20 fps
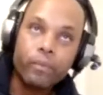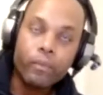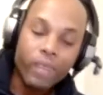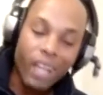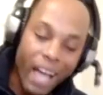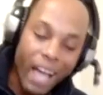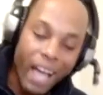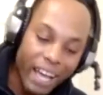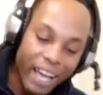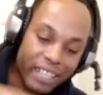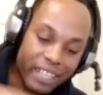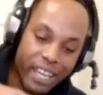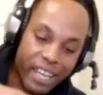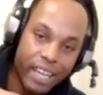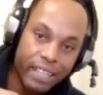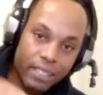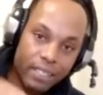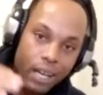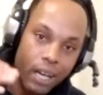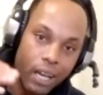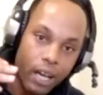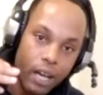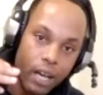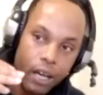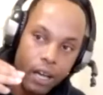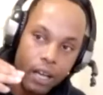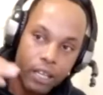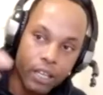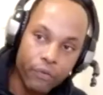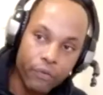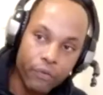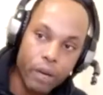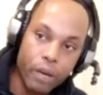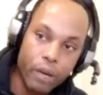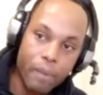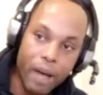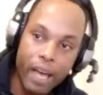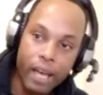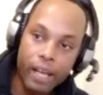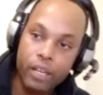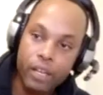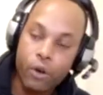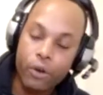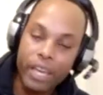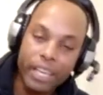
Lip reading: got a chance. A good friend of mine, Koke